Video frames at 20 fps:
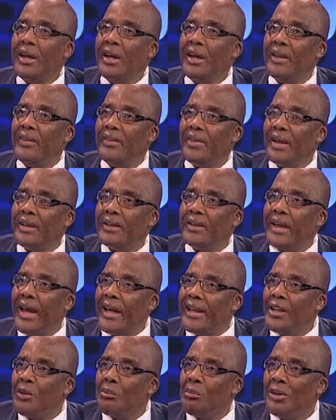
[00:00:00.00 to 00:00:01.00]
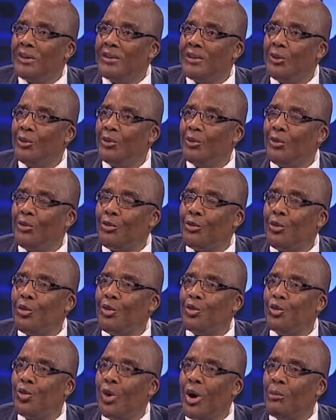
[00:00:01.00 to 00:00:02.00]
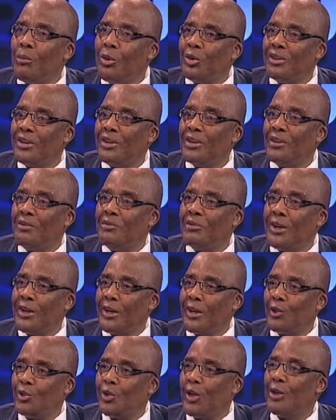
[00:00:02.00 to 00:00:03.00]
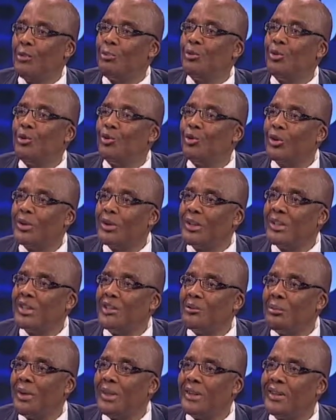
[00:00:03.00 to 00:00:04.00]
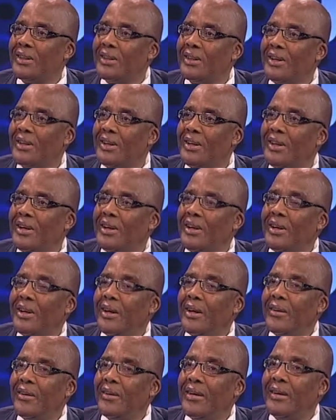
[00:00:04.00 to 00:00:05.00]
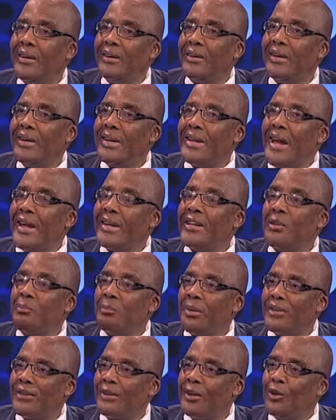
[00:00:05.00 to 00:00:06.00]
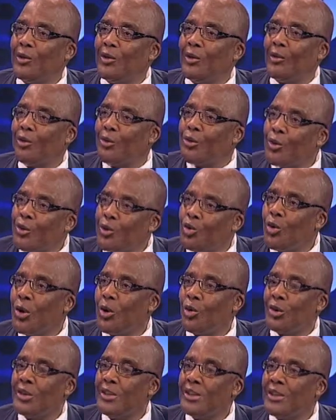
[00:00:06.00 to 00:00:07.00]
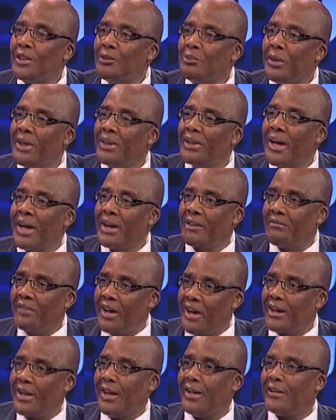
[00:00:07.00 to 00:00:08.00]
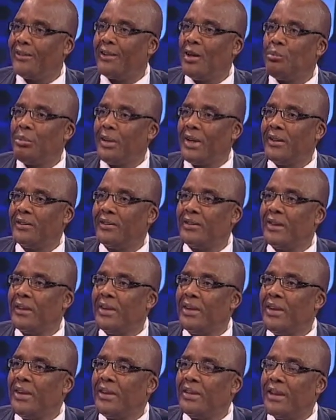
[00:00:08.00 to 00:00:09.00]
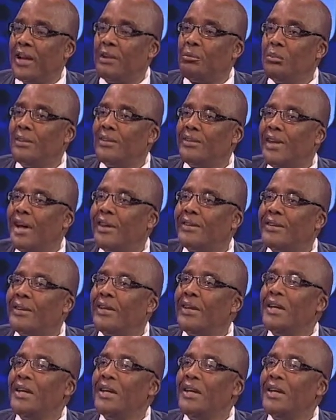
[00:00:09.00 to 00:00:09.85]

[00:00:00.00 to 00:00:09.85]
and that 90% of those who are positive are actually put on treatment. And then 90% of those who are on treatment are virally suppressed. That means they are still